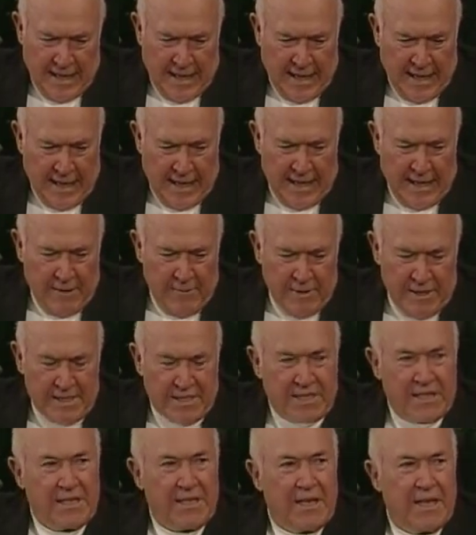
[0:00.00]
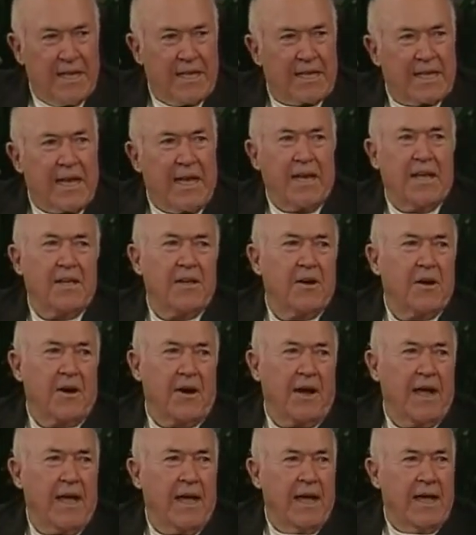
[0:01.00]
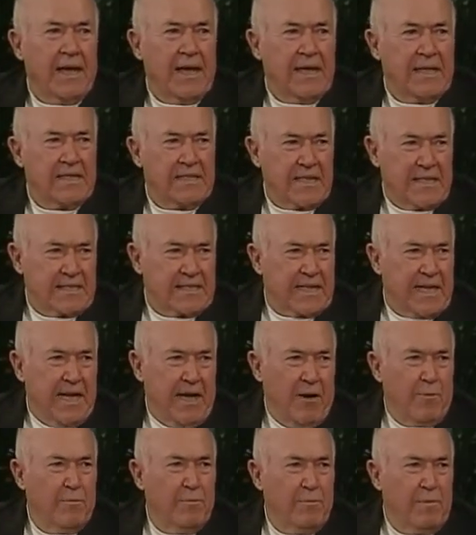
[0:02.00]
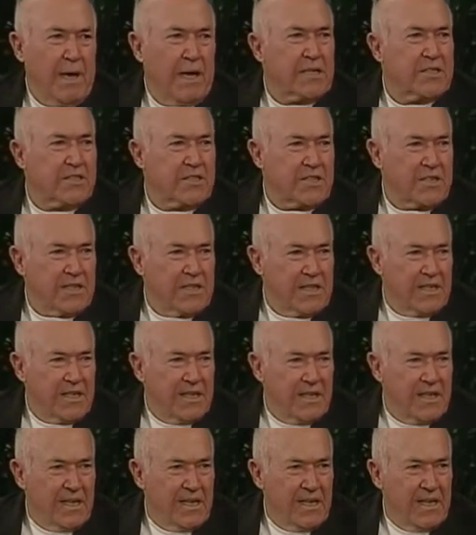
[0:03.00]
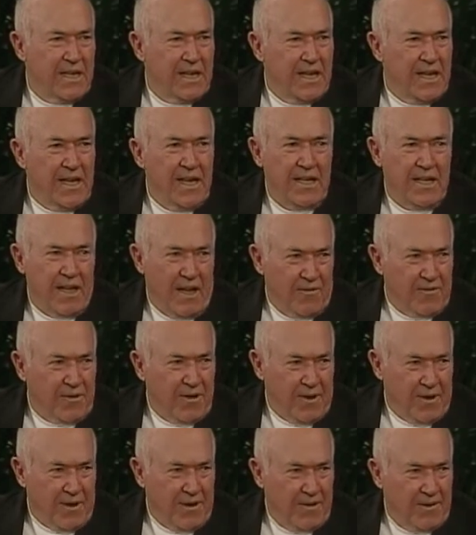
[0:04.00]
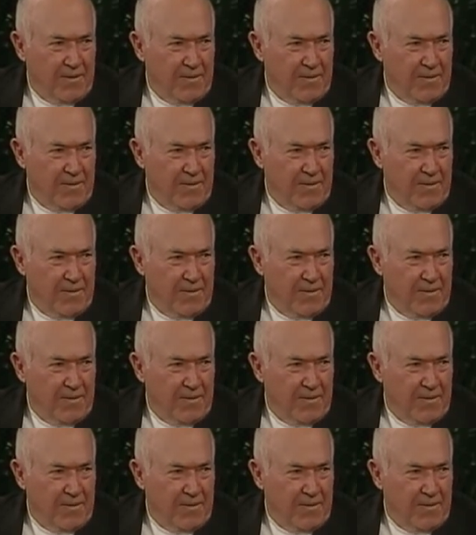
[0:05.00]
And he was telling her just how much he loved her.